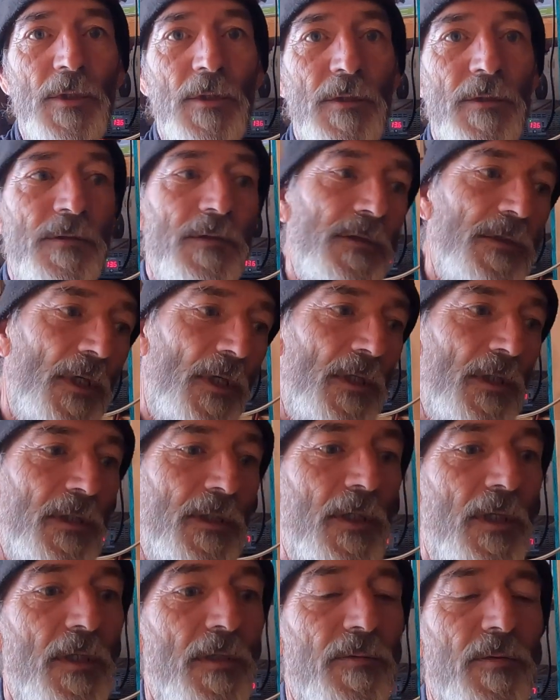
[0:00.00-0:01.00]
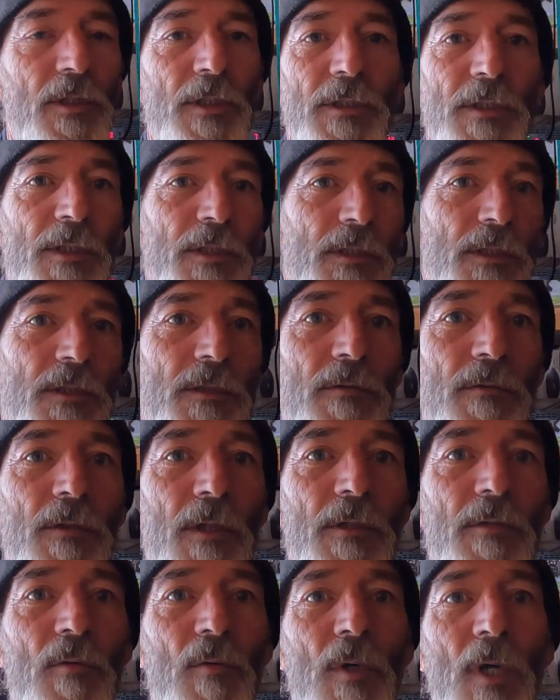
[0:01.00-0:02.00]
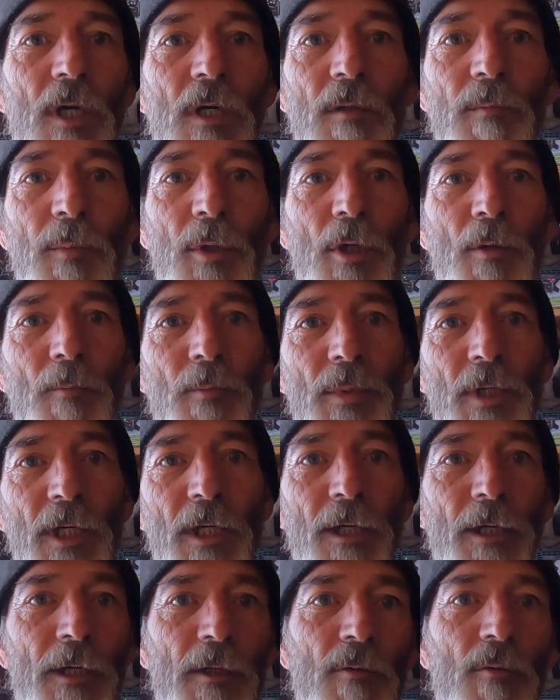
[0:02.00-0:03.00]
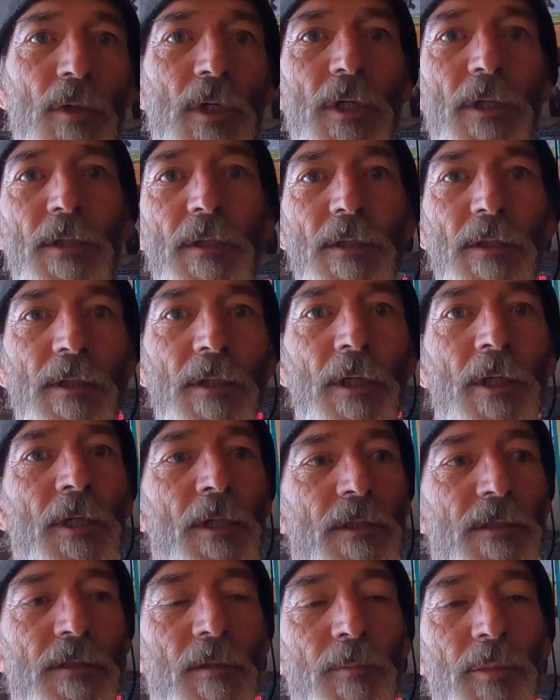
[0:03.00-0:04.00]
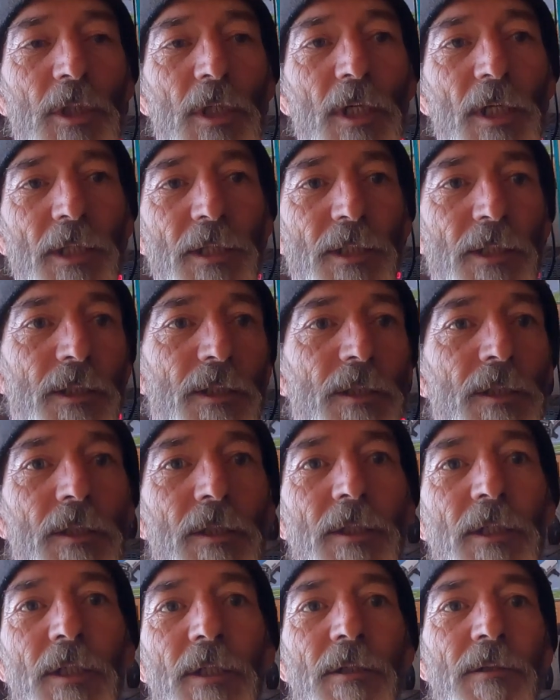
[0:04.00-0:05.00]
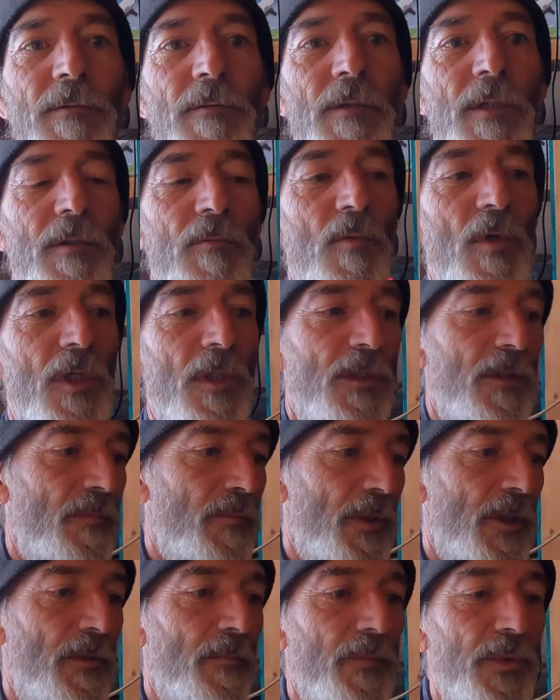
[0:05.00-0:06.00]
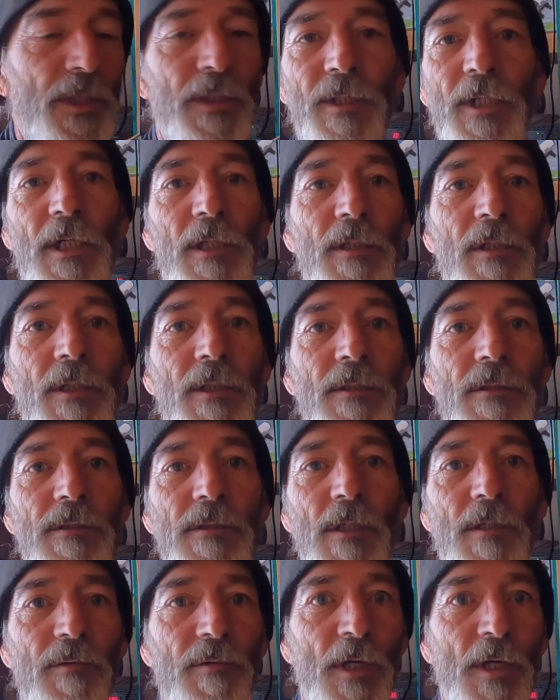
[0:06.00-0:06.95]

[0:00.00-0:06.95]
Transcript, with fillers: Started off, I needed to run a water pump. I had a water supply here. I needed to run a water pump and that kind of stuff.